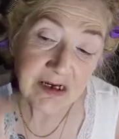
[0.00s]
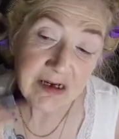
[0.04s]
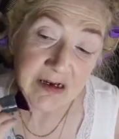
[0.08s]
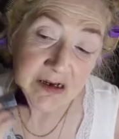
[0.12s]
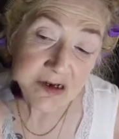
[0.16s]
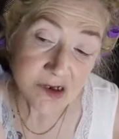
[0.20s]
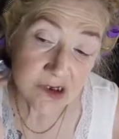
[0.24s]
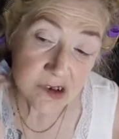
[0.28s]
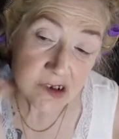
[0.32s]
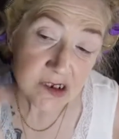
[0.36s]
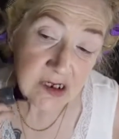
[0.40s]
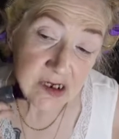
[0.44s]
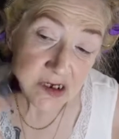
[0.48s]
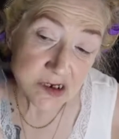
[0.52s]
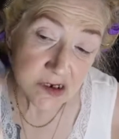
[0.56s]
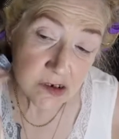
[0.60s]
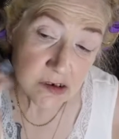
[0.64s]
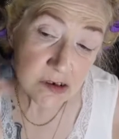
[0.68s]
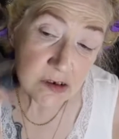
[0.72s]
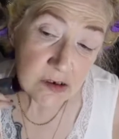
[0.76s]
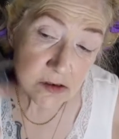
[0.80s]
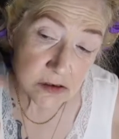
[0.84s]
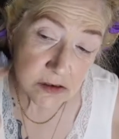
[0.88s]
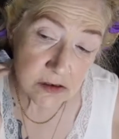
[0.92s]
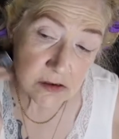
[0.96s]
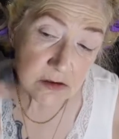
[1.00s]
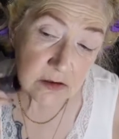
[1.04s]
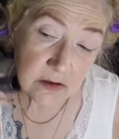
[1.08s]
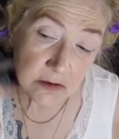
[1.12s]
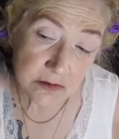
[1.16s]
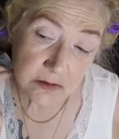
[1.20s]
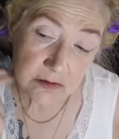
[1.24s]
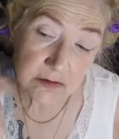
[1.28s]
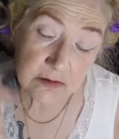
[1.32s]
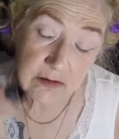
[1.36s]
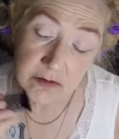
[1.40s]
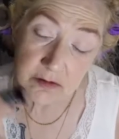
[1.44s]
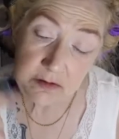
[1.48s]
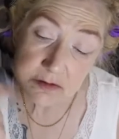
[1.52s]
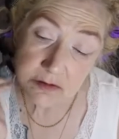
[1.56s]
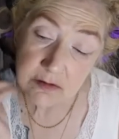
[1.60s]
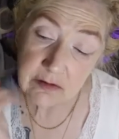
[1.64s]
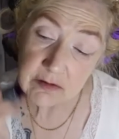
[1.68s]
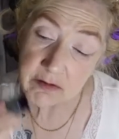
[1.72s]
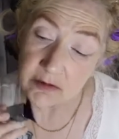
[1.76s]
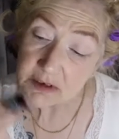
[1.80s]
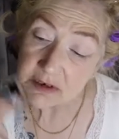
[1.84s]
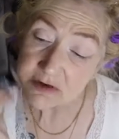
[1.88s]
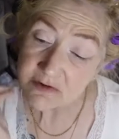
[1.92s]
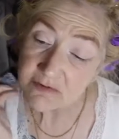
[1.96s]
So,
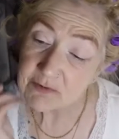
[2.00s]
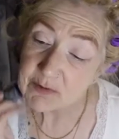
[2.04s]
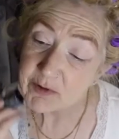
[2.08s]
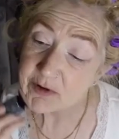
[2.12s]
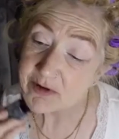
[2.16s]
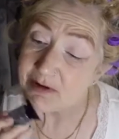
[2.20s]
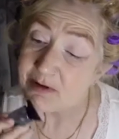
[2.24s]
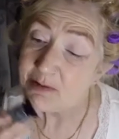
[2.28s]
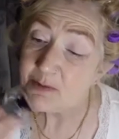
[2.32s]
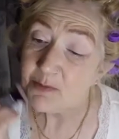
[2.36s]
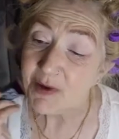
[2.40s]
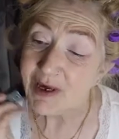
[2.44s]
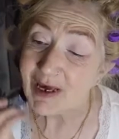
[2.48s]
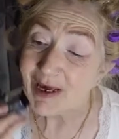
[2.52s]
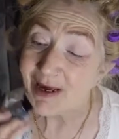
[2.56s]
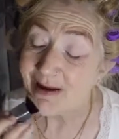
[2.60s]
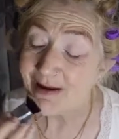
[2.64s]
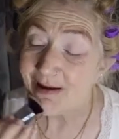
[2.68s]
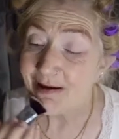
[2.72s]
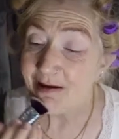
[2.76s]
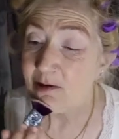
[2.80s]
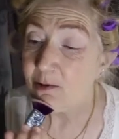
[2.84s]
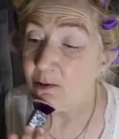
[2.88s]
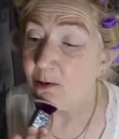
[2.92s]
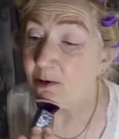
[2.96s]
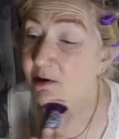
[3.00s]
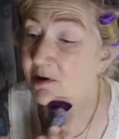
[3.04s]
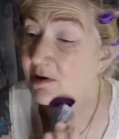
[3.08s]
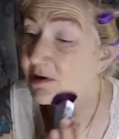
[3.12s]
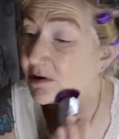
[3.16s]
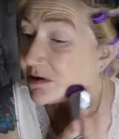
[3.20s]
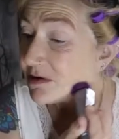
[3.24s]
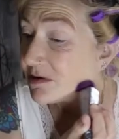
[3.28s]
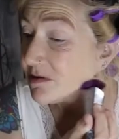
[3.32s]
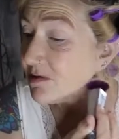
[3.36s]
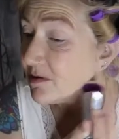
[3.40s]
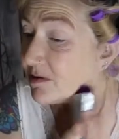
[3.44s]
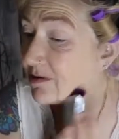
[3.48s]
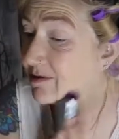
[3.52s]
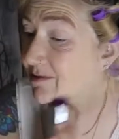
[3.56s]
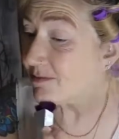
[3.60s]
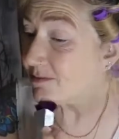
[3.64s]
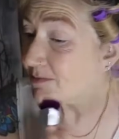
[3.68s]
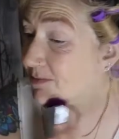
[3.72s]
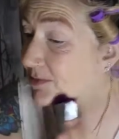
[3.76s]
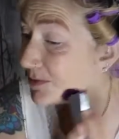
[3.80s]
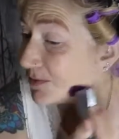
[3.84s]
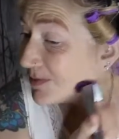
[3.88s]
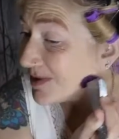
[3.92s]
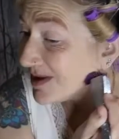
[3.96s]
I've put a pale one on,
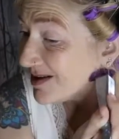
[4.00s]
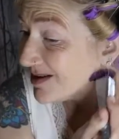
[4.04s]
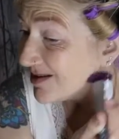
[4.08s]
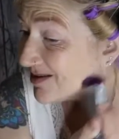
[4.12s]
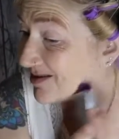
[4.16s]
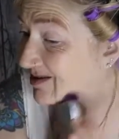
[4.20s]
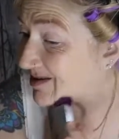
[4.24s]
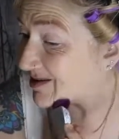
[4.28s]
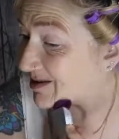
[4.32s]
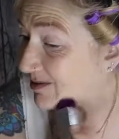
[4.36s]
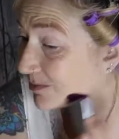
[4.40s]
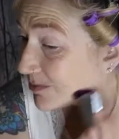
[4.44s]
but because I'm